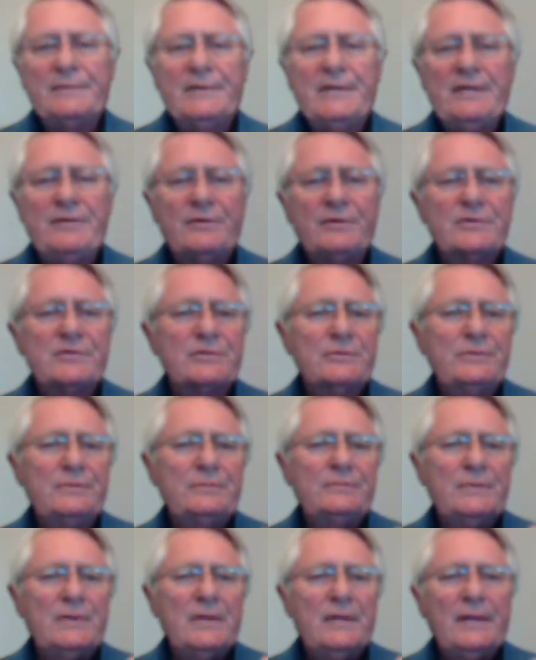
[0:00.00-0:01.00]
either
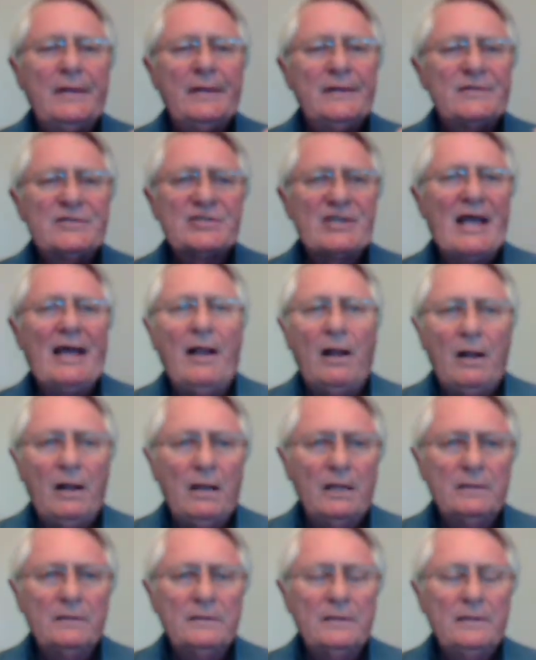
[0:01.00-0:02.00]
to
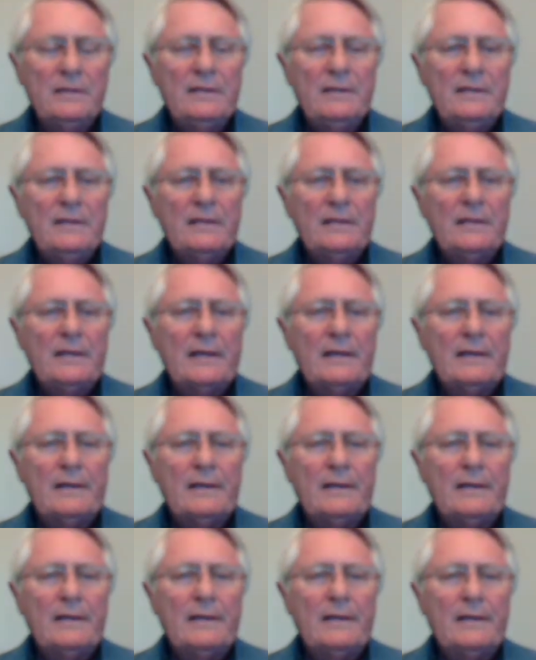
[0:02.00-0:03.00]
sell,
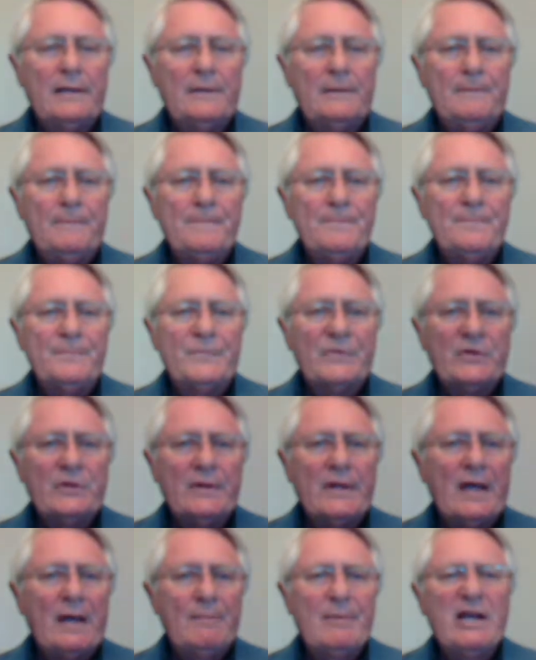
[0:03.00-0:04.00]
how
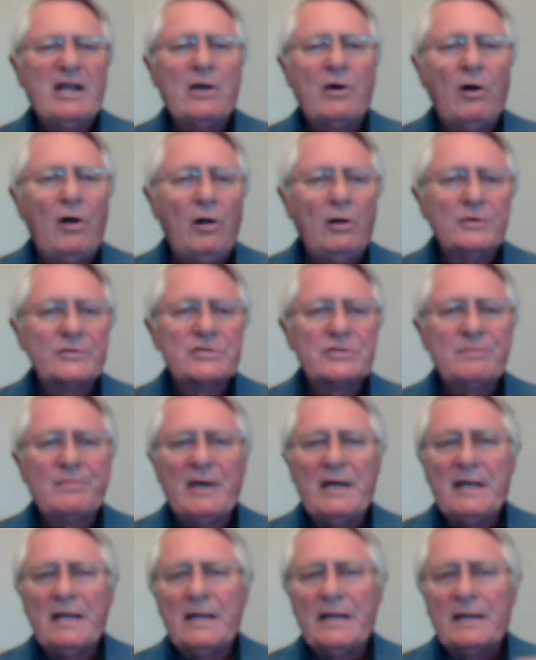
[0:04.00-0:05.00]
many calls to
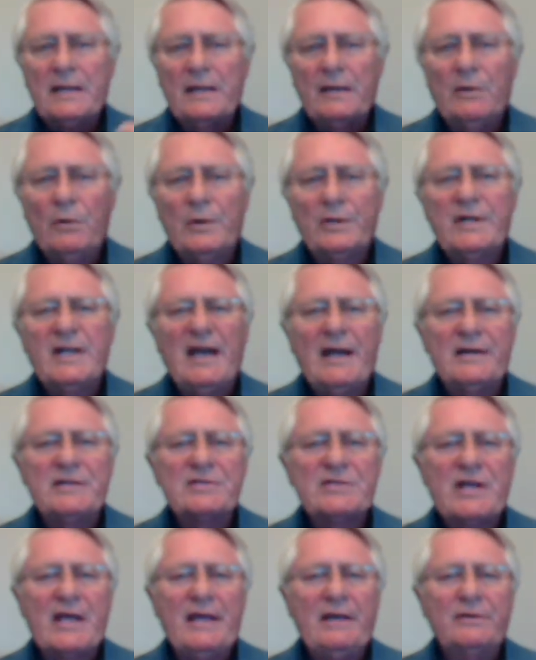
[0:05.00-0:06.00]
make, what kind of
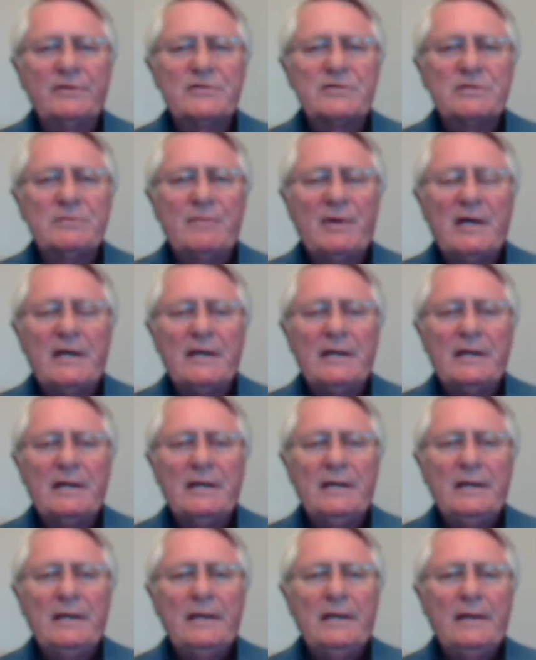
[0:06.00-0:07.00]
sales to make,
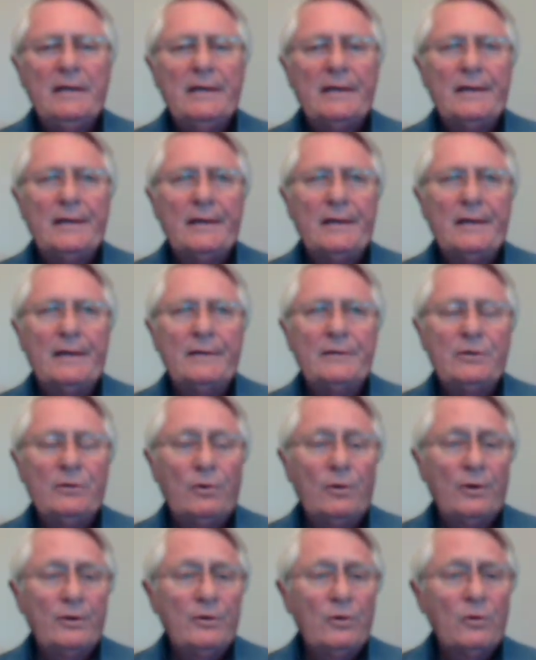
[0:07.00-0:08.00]

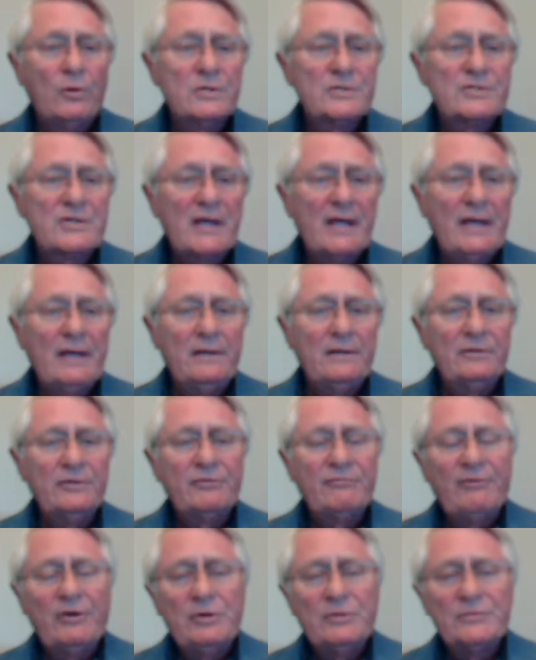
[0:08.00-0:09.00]
door-to-door
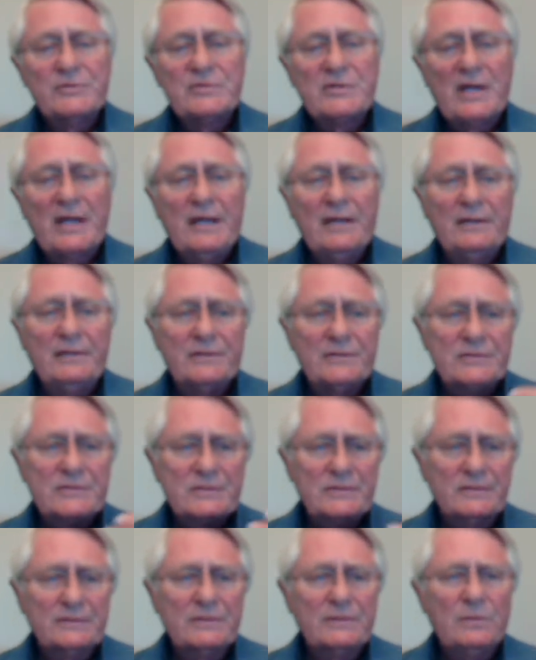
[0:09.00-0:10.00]
sales, phone
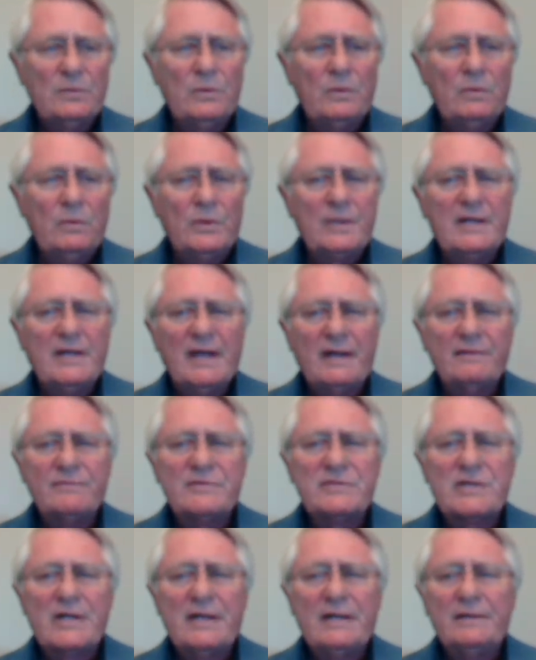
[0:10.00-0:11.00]
sales, what kind of
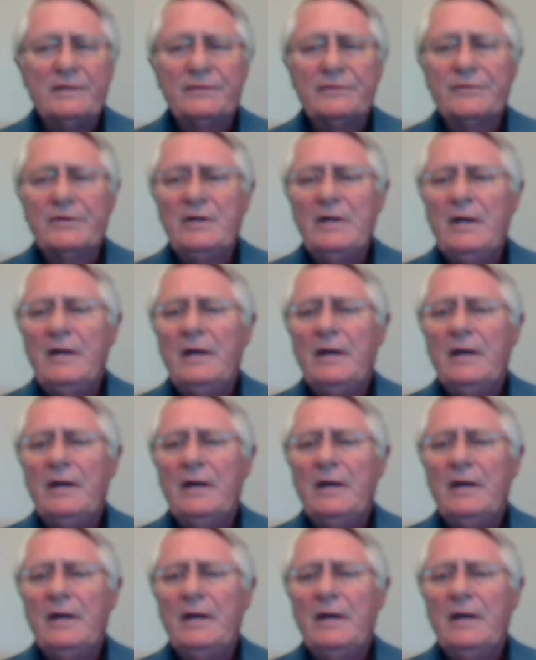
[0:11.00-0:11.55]
sales,